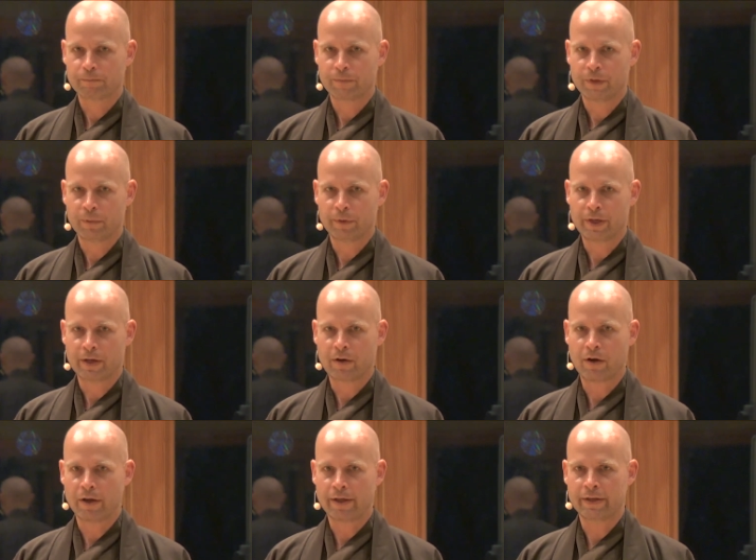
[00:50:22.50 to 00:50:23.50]
we get
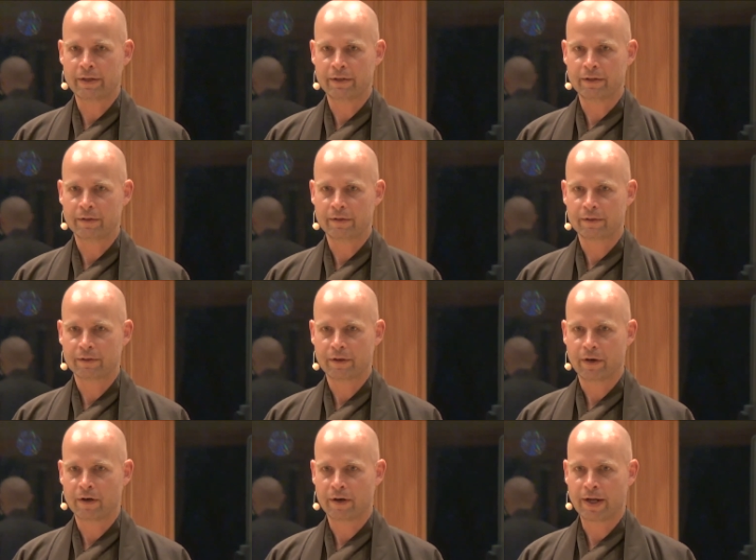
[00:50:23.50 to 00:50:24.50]
caught in
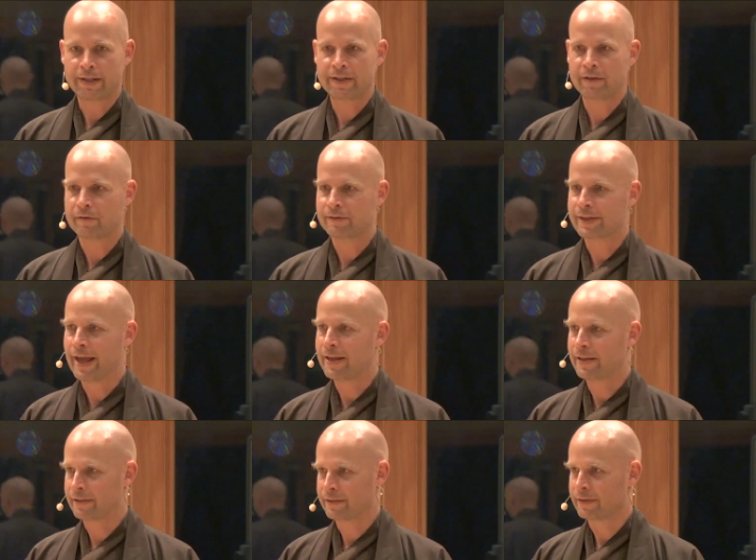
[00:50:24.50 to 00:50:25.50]
our idea of
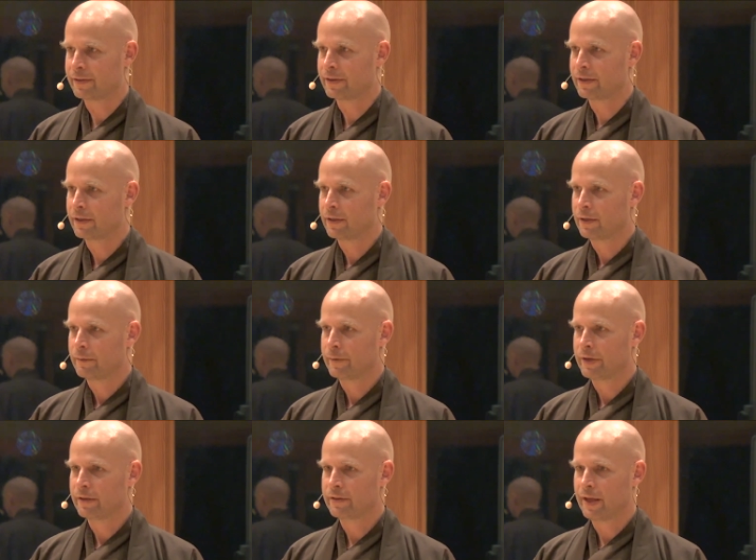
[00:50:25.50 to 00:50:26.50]
status,
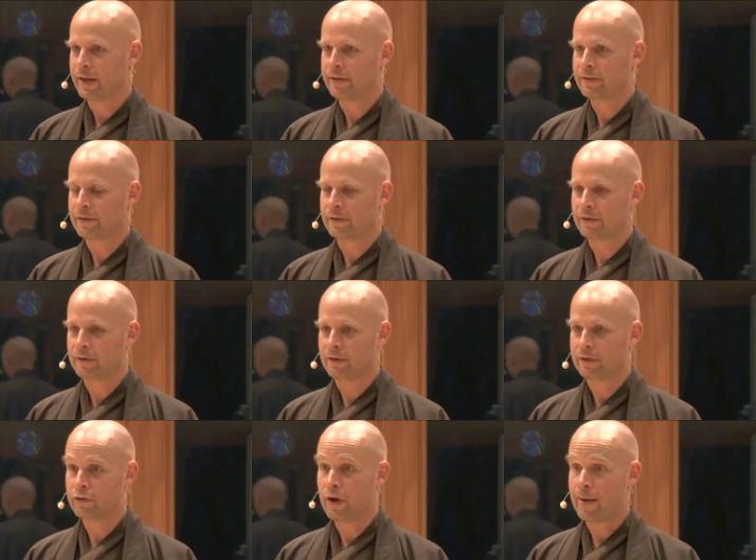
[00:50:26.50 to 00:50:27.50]
because that is
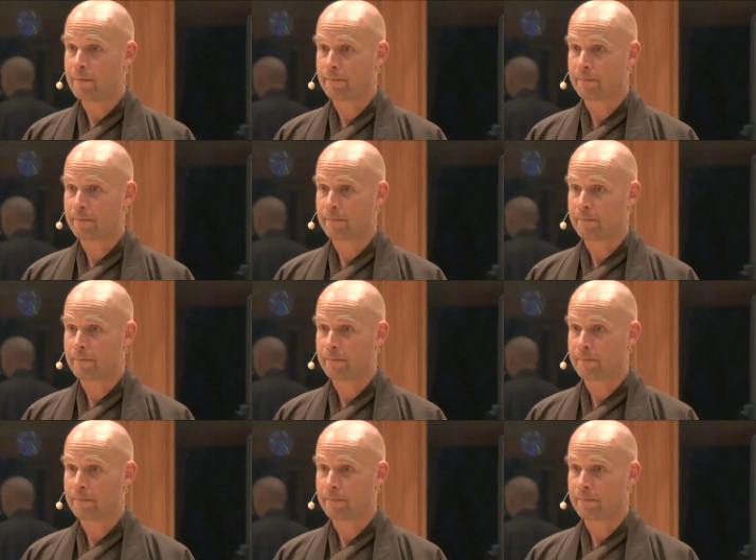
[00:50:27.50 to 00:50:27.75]
a trap.